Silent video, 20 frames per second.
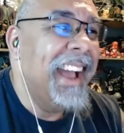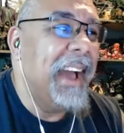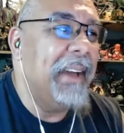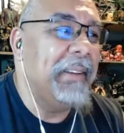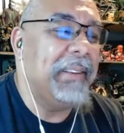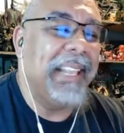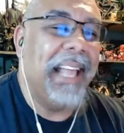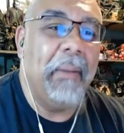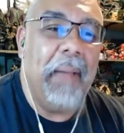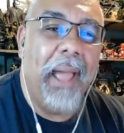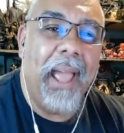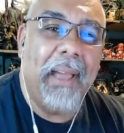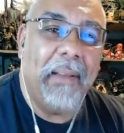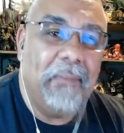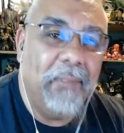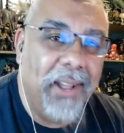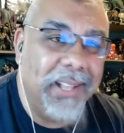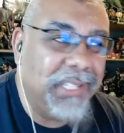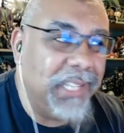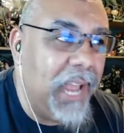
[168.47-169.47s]
They're like, man,
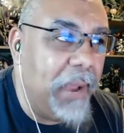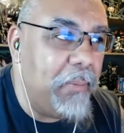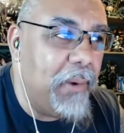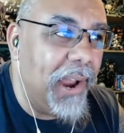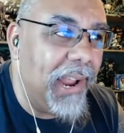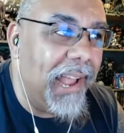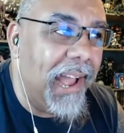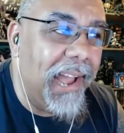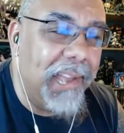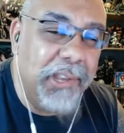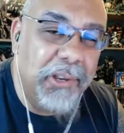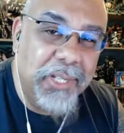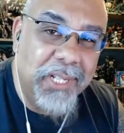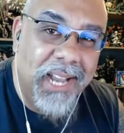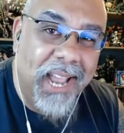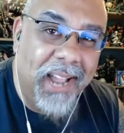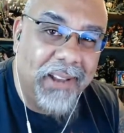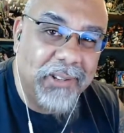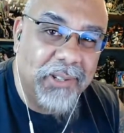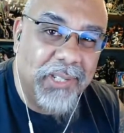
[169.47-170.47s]
Fat Samurai Guy using
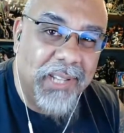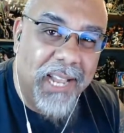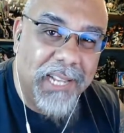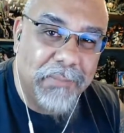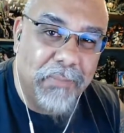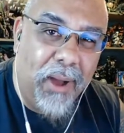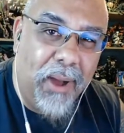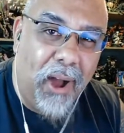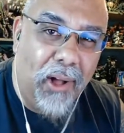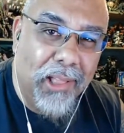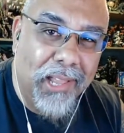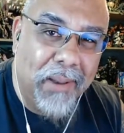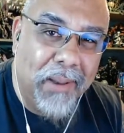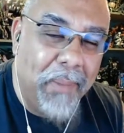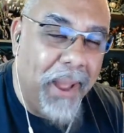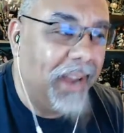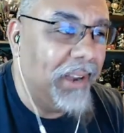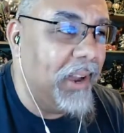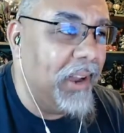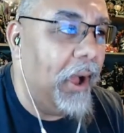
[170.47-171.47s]
the exercise ball in the
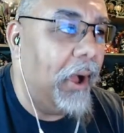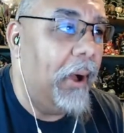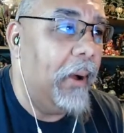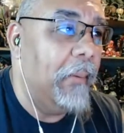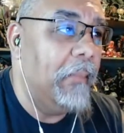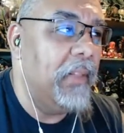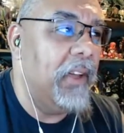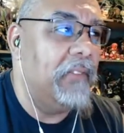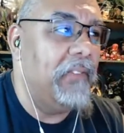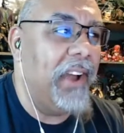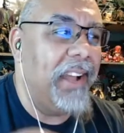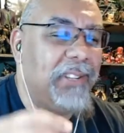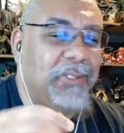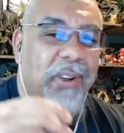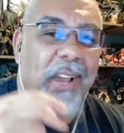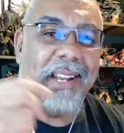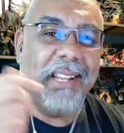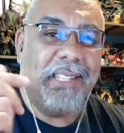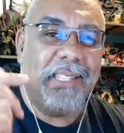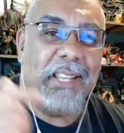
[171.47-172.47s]
back. No, if I
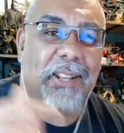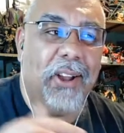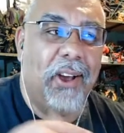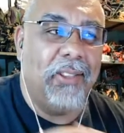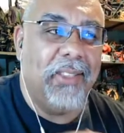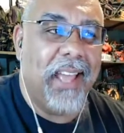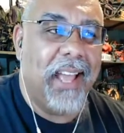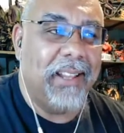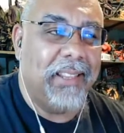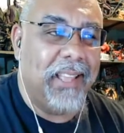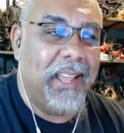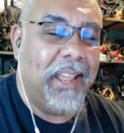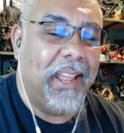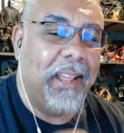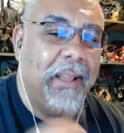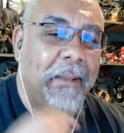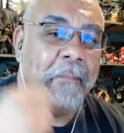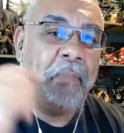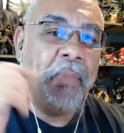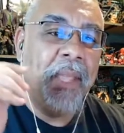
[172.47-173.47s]
tried to sit on that
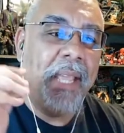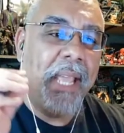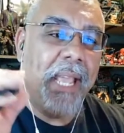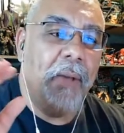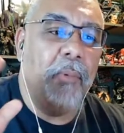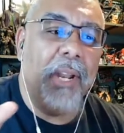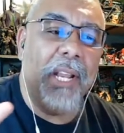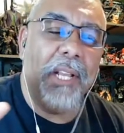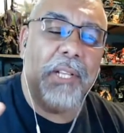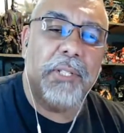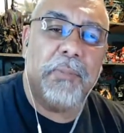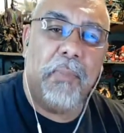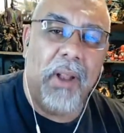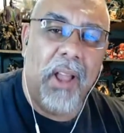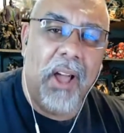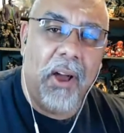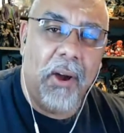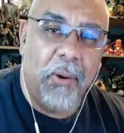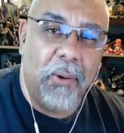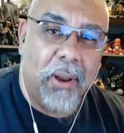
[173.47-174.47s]
thing, it would
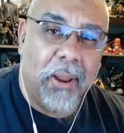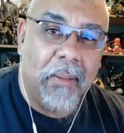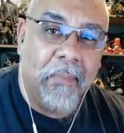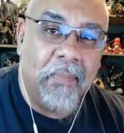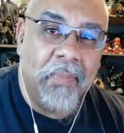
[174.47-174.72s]
explode.